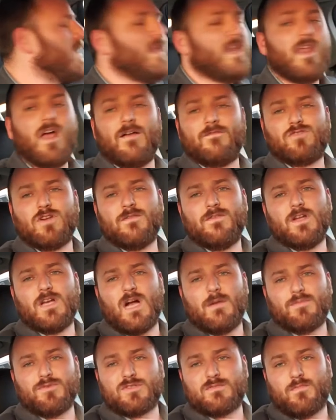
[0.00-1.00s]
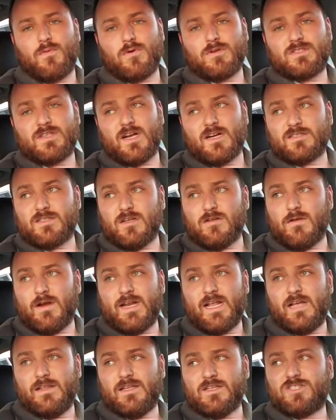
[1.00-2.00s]
Now I've driven a couple sports cars
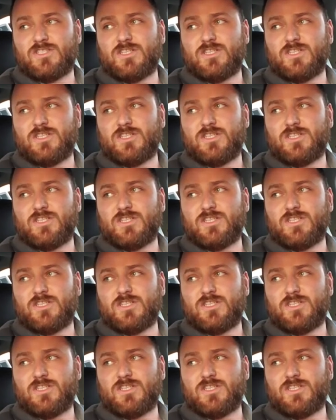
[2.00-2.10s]
already on this